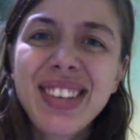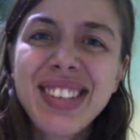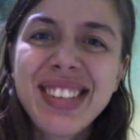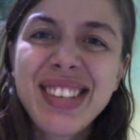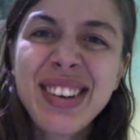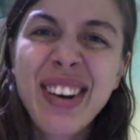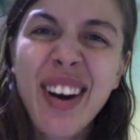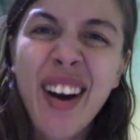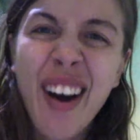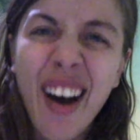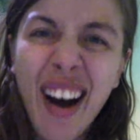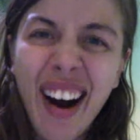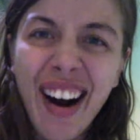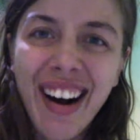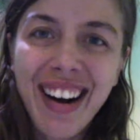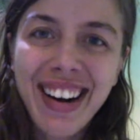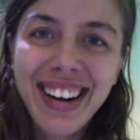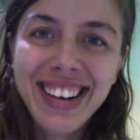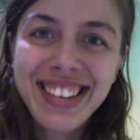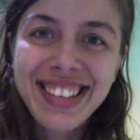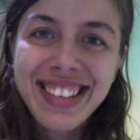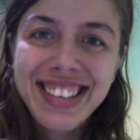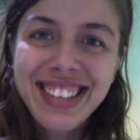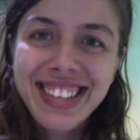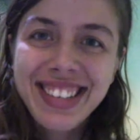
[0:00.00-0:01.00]
your
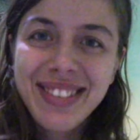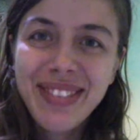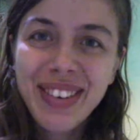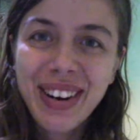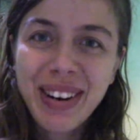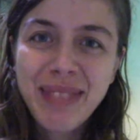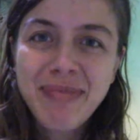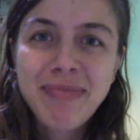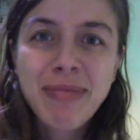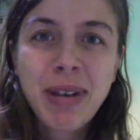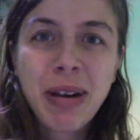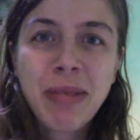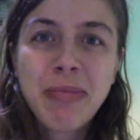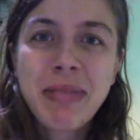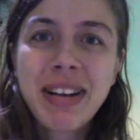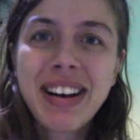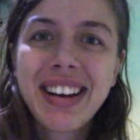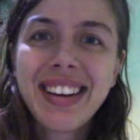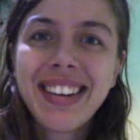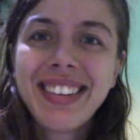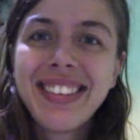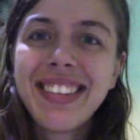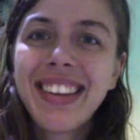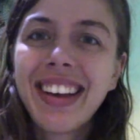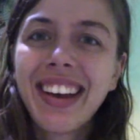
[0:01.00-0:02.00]
heart? Just for a
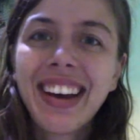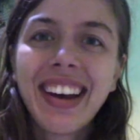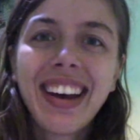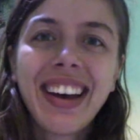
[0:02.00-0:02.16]
moment,